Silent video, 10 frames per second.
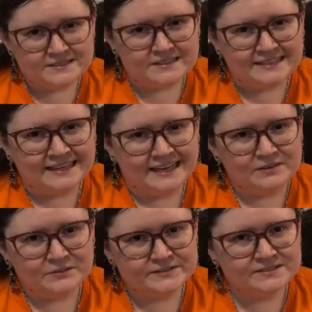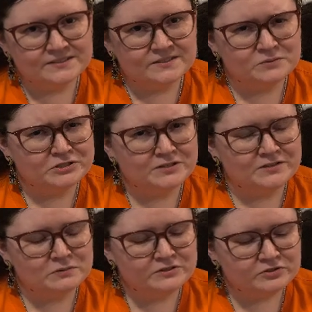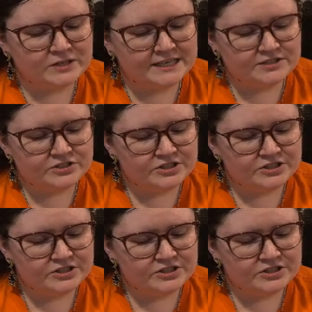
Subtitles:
like cat noises, which I thought was strange.